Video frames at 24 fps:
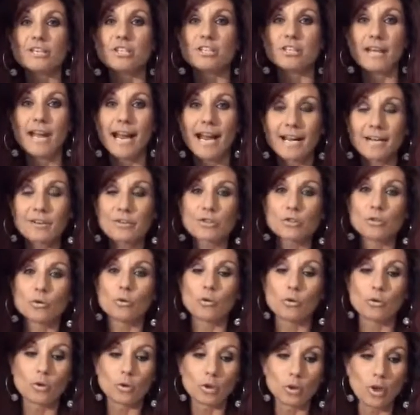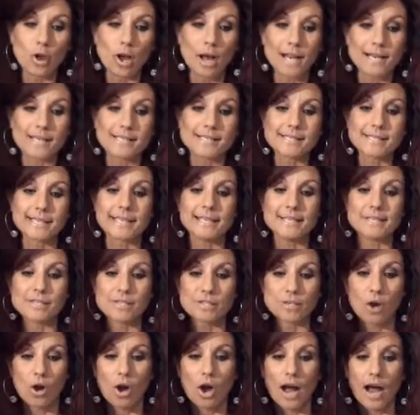natural, glossy,
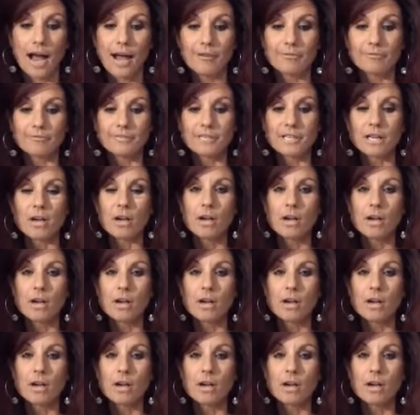soft,